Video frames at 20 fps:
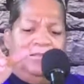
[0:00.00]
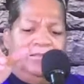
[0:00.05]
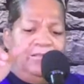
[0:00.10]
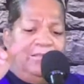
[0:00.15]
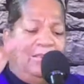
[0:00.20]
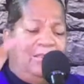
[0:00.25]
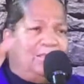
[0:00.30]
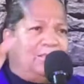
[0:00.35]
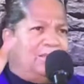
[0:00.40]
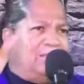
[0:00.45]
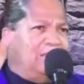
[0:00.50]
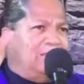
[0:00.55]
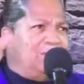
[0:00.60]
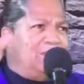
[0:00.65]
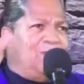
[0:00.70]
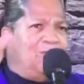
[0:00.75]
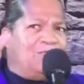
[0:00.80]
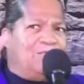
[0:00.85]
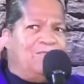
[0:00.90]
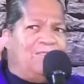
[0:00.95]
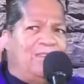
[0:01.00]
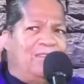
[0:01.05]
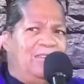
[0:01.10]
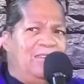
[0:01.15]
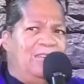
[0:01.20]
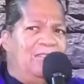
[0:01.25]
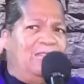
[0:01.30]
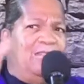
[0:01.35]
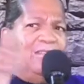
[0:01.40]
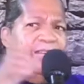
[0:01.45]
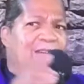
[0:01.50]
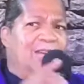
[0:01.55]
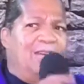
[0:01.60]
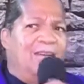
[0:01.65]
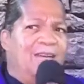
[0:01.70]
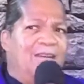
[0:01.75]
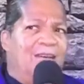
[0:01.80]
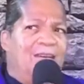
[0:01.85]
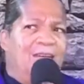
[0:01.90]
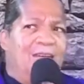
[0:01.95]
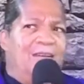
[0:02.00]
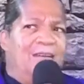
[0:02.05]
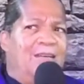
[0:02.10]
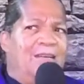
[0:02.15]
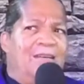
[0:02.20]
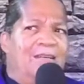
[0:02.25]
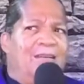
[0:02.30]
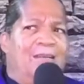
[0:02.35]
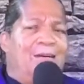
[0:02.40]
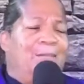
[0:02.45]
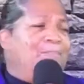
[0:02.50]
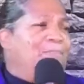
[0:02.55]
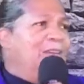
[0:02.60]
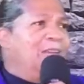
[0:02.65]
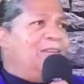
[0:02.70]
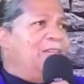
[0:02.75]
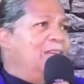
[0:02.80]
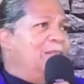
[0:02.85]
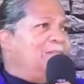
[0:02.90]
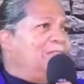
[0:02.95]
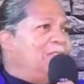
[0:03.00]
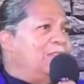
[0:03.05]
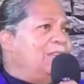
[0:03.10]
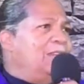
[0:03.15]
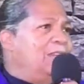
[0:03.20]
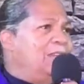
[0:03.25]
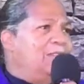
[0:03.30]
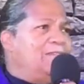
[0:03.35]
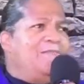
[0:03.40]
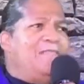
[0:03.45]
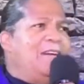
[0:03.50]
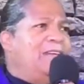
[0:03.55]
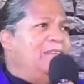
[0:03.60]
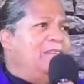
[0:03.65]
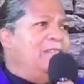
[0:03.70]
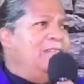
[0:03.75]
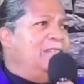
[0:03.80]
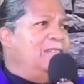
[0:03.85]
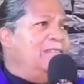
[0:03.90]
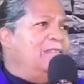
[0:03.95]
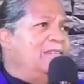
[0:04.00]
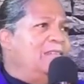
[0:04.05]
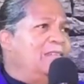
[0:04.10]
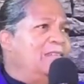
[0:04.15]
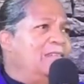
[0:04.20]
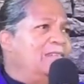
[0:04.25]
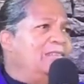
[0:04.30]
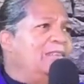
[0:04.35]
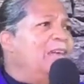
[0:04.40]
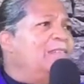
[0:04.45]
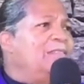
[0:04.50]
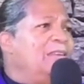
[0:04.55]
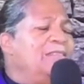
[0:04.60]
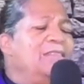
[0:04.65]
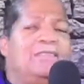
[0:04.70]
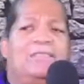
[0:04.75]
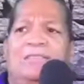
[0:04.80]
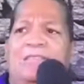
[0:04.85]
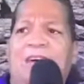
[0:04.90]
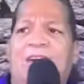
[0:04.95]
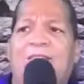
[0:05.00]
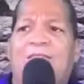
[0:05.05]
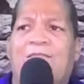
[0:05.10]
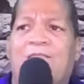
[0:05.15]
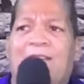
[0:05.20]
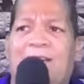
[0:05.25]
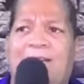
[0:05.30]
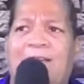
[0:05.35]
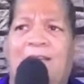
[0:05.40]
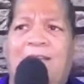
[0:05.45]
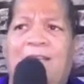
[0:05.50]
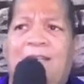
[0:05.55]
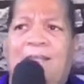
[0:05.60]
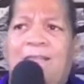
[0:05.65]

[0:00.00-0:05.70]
This this person right here, uh-uh, I'm picking up something right. Something that's not right.